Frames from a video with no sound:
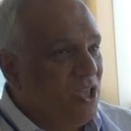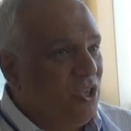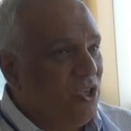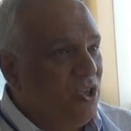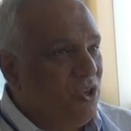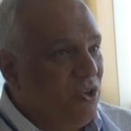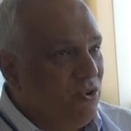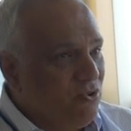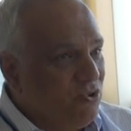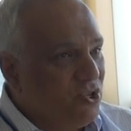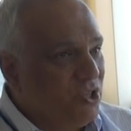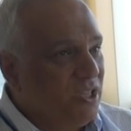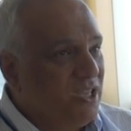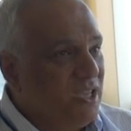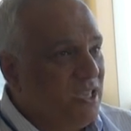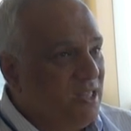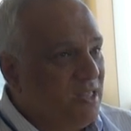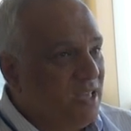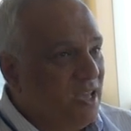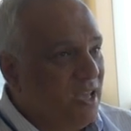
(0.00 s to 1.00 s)

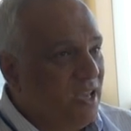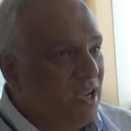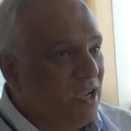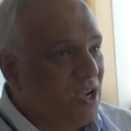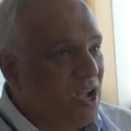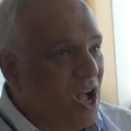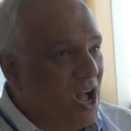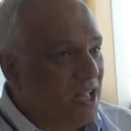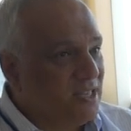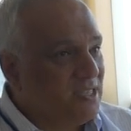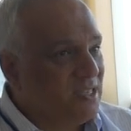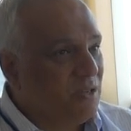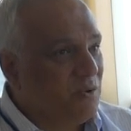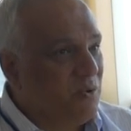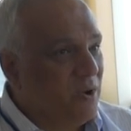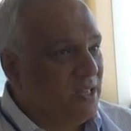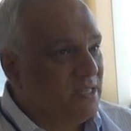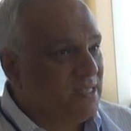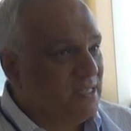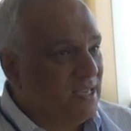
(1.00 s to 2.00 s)
usually the
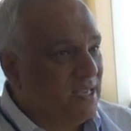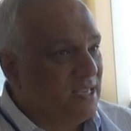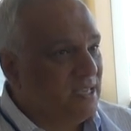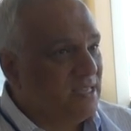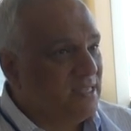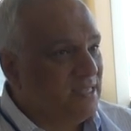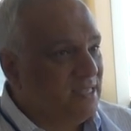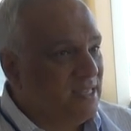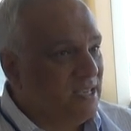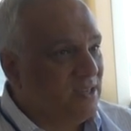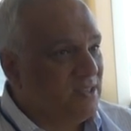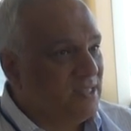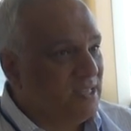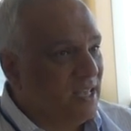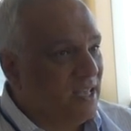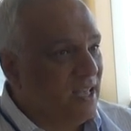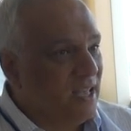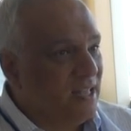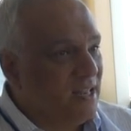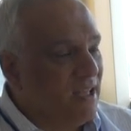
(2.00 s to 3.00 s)
consequence is there's
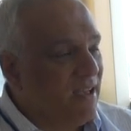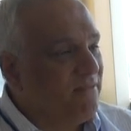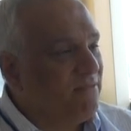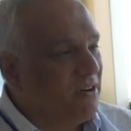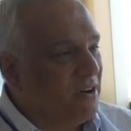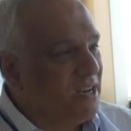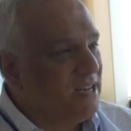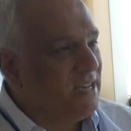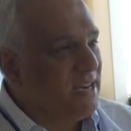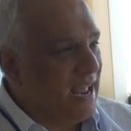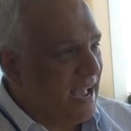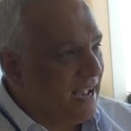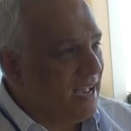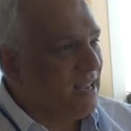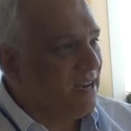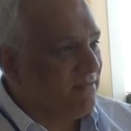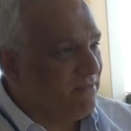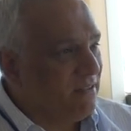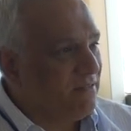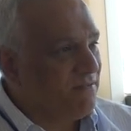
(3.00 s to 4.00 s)
a very
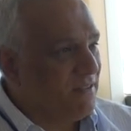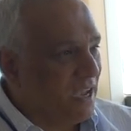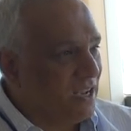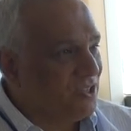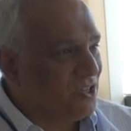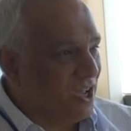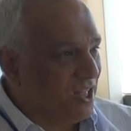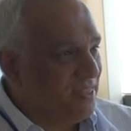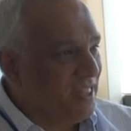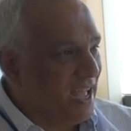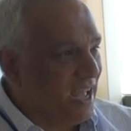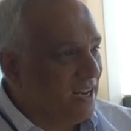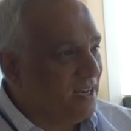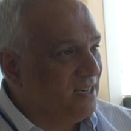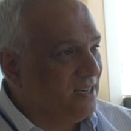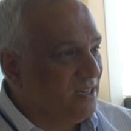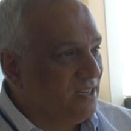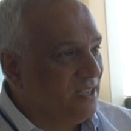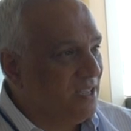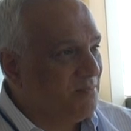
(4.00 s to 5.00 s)
negative effect on that
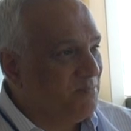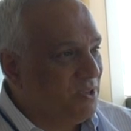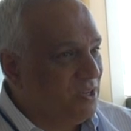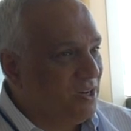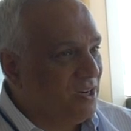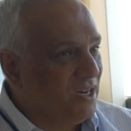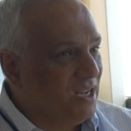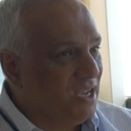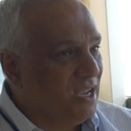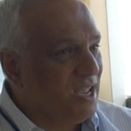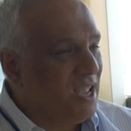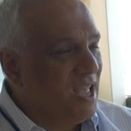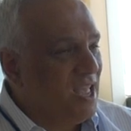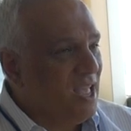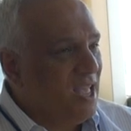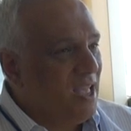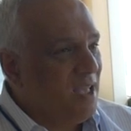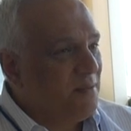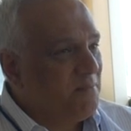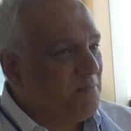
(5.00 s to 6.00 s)
community.
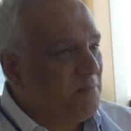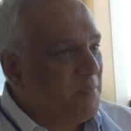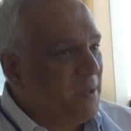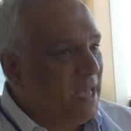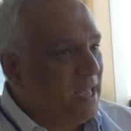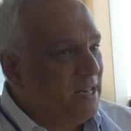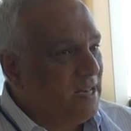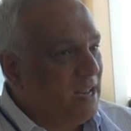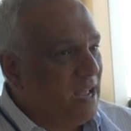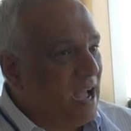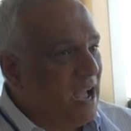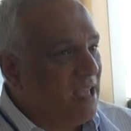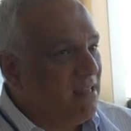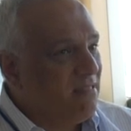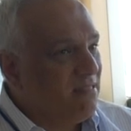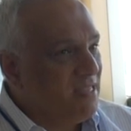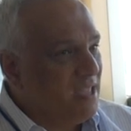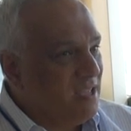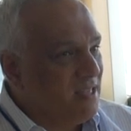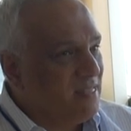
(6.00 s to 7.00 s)
But I
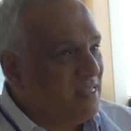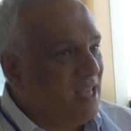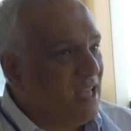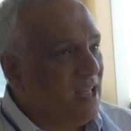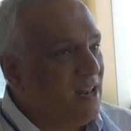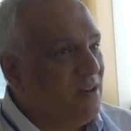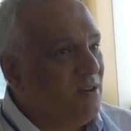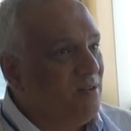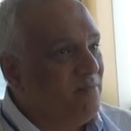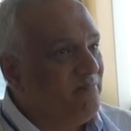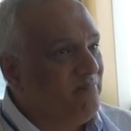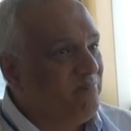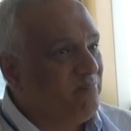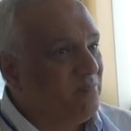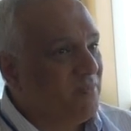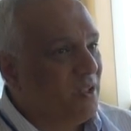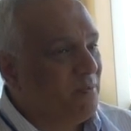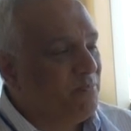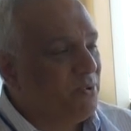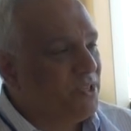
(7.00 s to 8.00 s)
think that
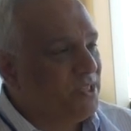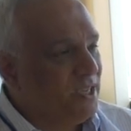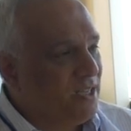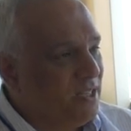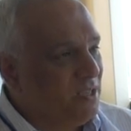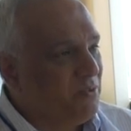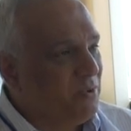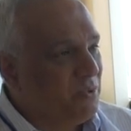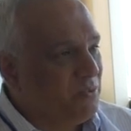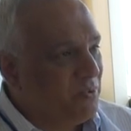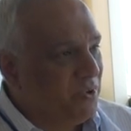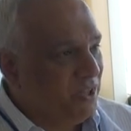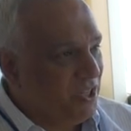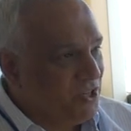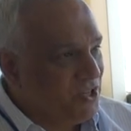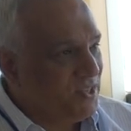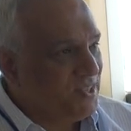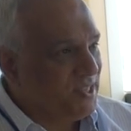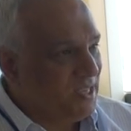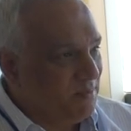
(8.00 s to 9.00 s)
particularly with
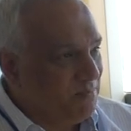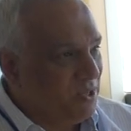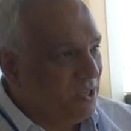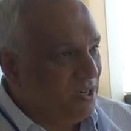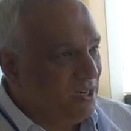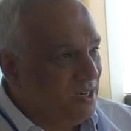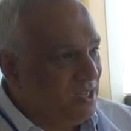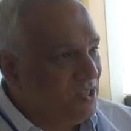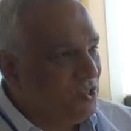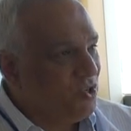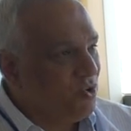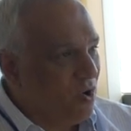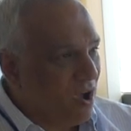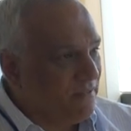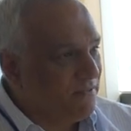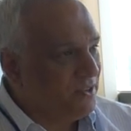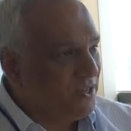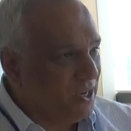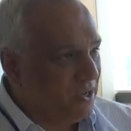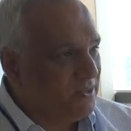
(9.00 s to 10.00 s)
religious communities, you
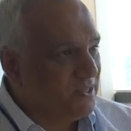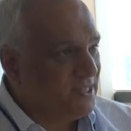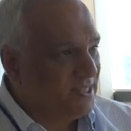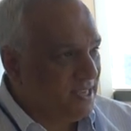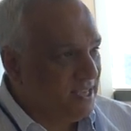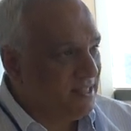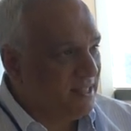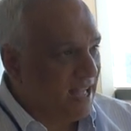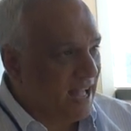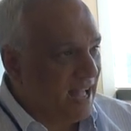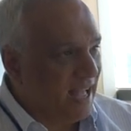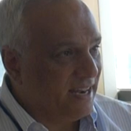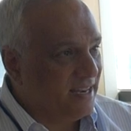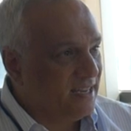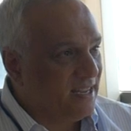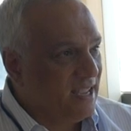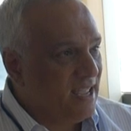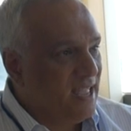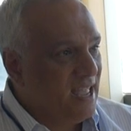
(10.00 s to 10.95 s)
often don't see that.